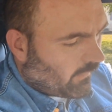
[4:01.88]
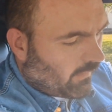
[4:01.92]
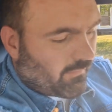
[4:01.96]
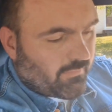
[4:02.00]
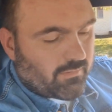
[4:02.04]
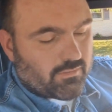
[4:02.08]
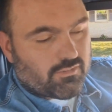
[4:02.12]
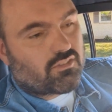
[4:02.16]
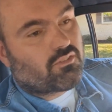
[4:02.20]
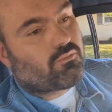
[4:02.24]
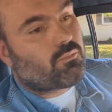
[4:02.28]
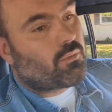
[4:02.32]

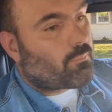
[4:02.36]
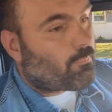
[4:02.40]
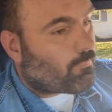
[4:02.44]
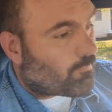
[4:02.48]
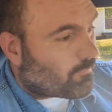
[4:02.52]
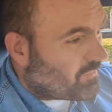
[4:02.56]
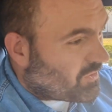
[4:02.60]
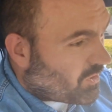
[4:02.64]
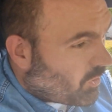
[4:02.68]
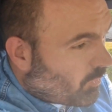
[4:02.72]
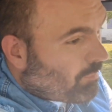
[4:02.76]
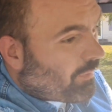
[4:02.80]
This is when
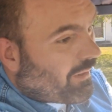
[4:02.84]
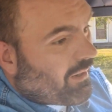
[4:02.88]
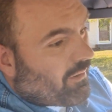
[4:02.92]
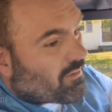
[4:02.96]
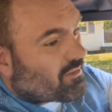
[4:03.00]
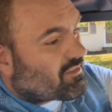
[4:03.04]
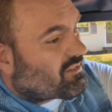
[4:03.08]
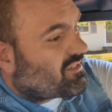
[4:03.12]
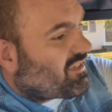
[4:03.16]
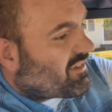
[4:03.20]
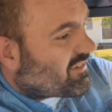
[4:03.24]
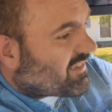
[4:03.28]
no
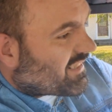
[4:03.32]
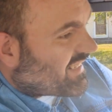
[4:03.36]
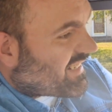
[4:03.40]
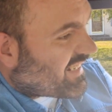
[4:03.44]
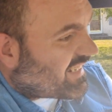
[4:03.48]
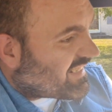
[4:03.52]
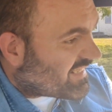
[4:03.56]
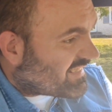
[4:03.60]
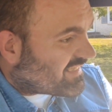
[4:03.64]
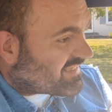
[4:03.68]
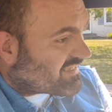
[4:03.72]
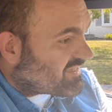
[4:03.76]
power steering
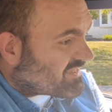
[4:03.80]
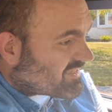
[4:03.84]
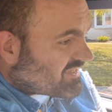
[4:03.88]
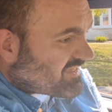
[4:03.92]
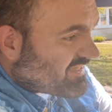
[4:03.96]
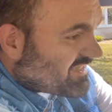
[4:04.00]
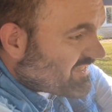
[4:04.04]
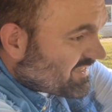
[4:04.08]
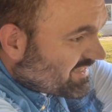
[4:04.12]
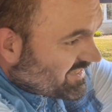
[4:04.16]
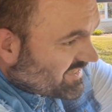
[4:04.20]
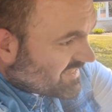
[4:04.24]
kind of
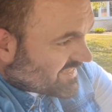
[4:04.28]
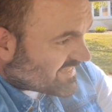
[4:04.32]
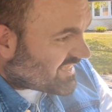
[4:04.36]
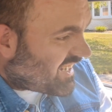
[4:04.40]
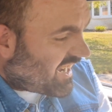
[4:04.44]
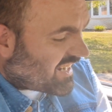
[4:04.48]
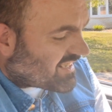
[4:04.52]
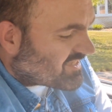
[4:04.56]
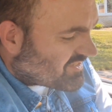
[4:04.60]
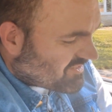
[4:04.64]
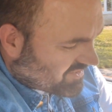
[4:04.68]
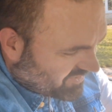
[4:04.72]

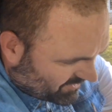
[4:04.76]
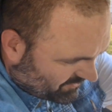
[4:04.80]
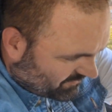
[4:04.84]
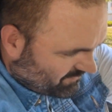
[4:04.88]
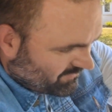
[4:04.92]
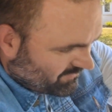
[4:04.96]
sucks.